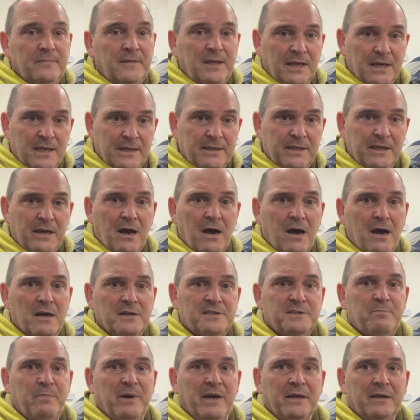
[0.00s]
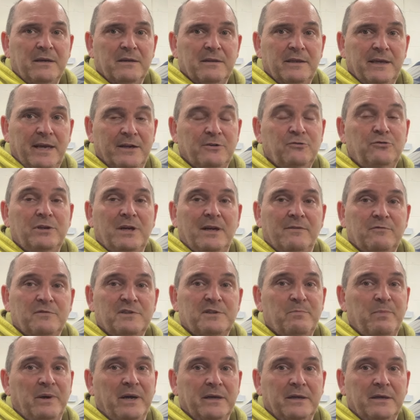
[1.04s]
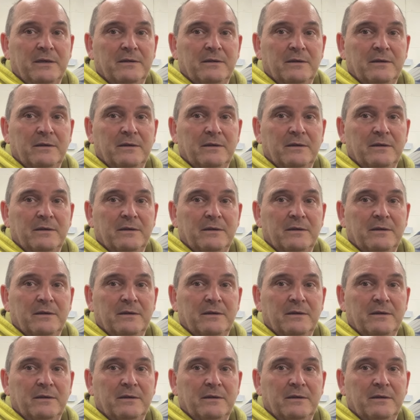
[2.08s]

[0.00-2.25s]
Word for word: in the R spec, the entry level spec.